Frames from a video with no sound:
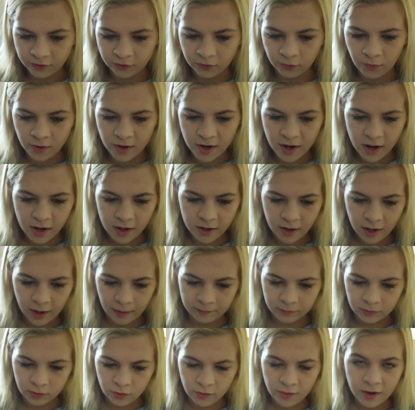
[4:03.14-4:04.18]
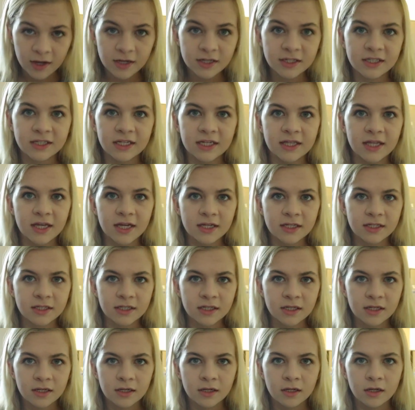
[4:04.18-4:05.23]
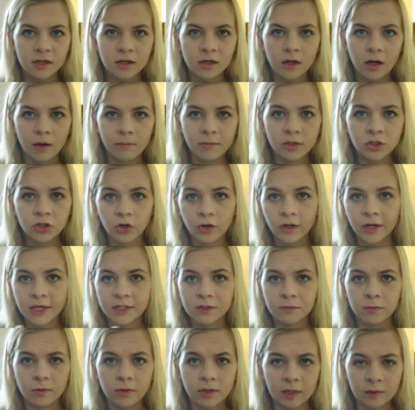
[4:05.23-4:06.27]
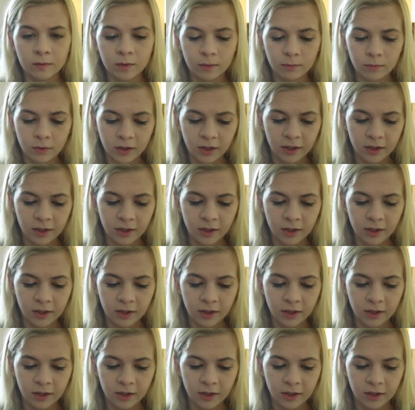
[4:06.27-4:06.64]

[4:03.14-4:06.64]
3 a.m., do you guys see this? Let me show you guys real quick what I'm